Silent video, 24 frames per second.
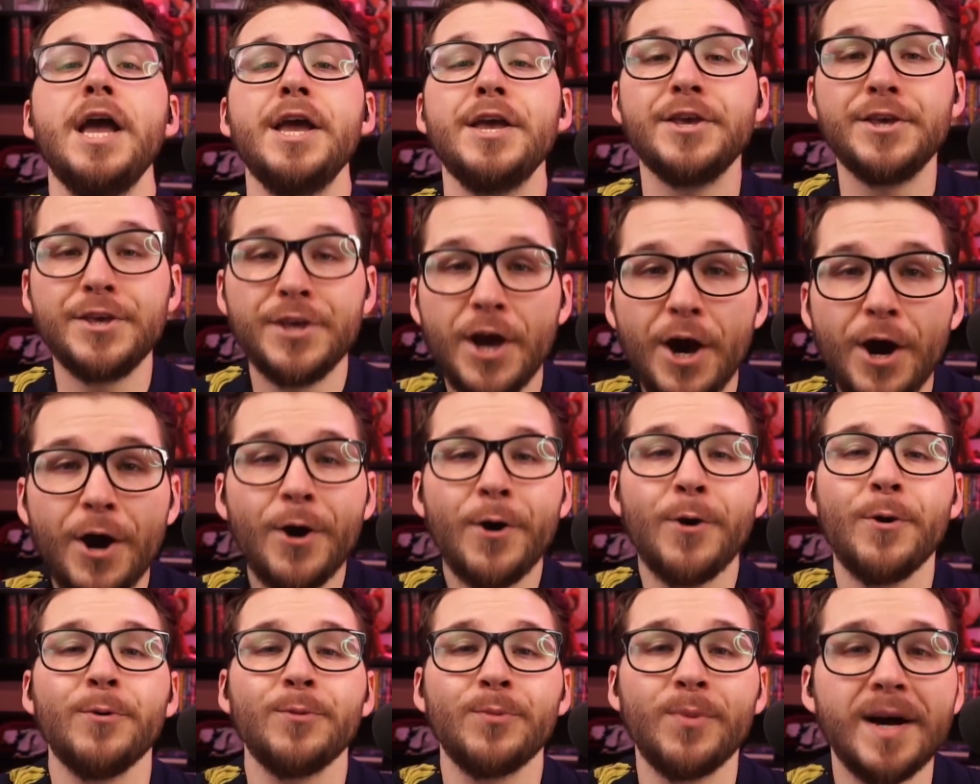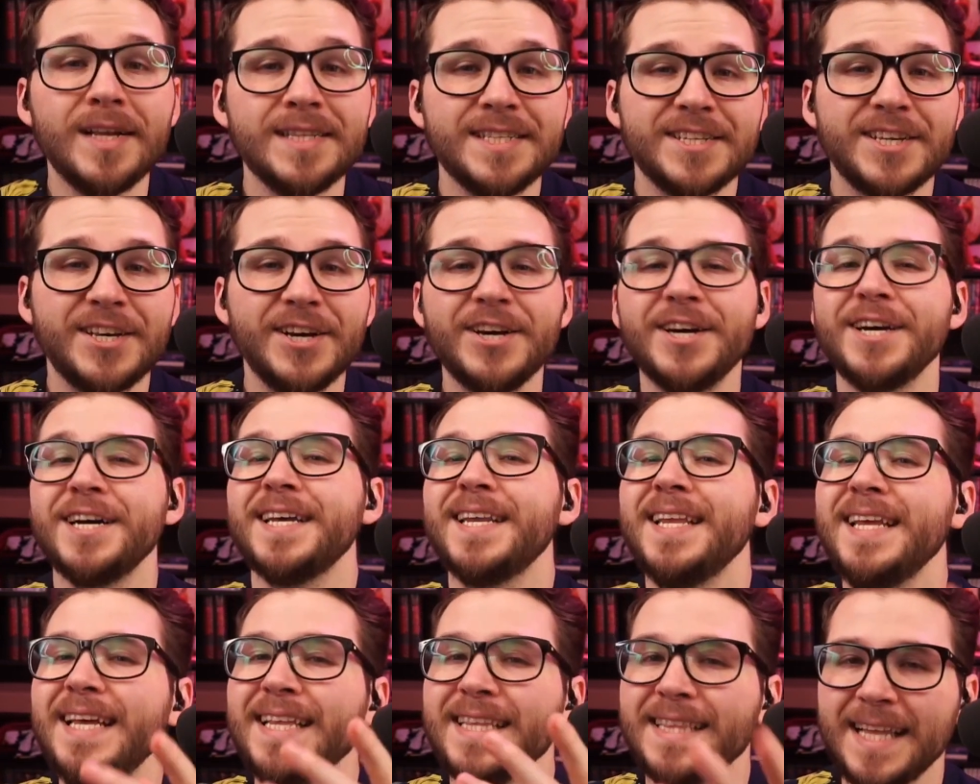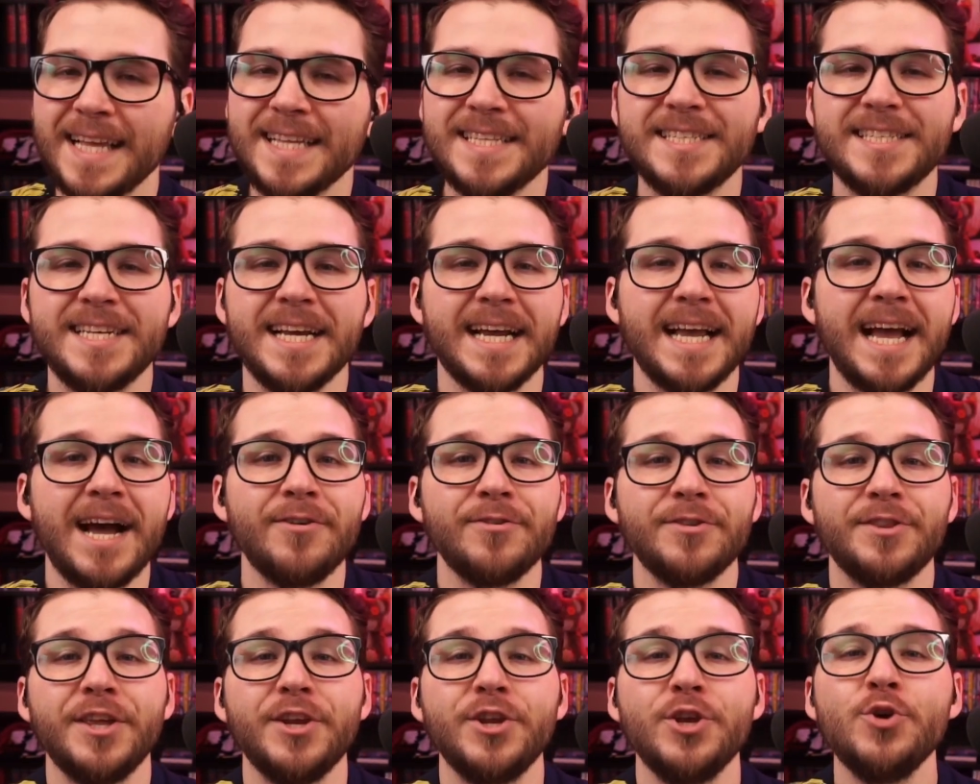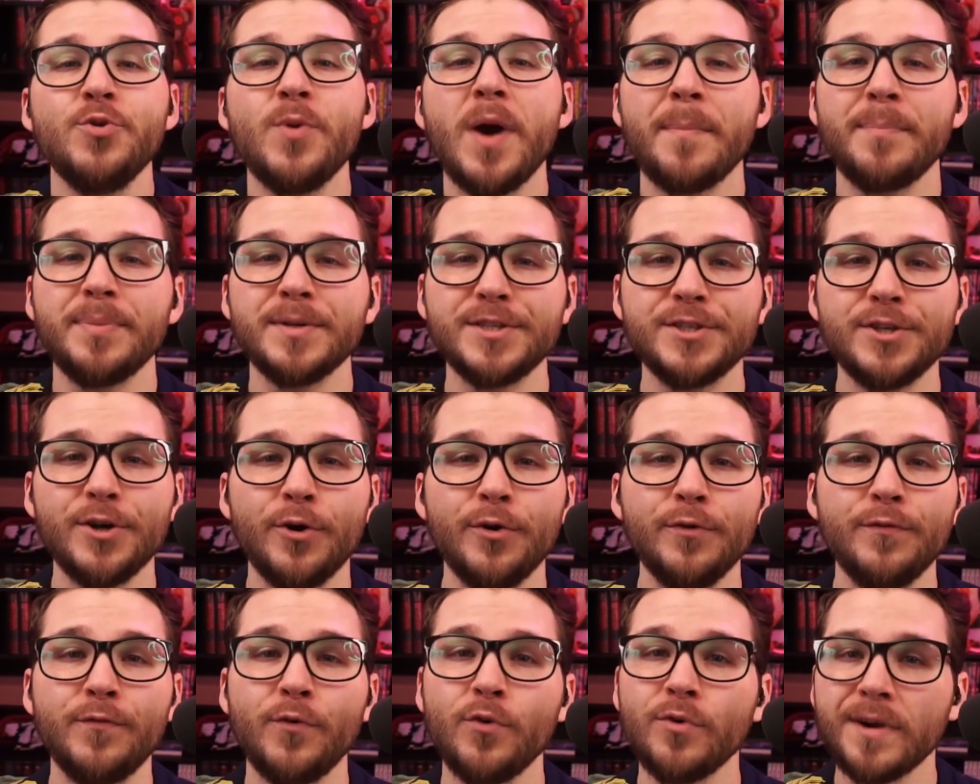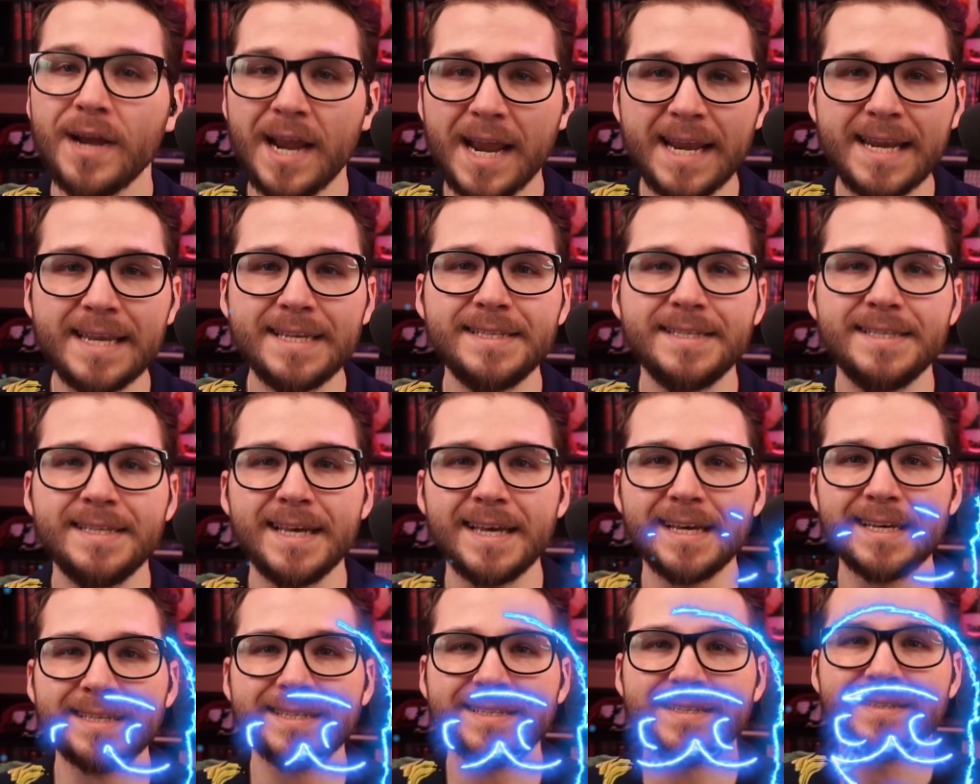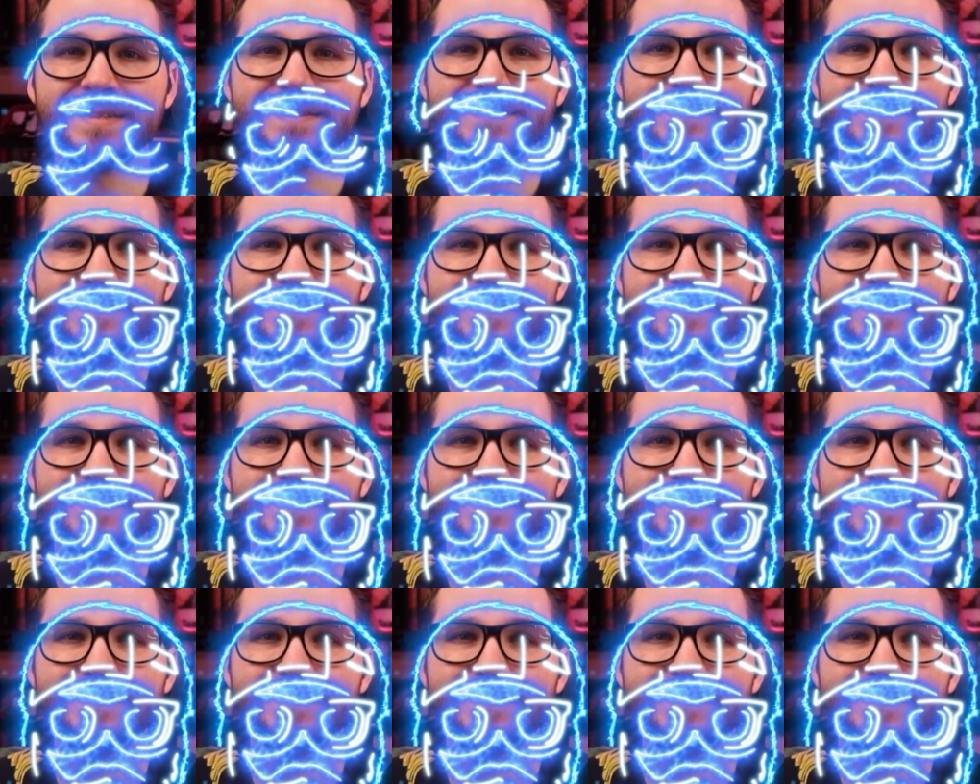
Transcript: Yo, what's good? Let's check out the new episode for 86.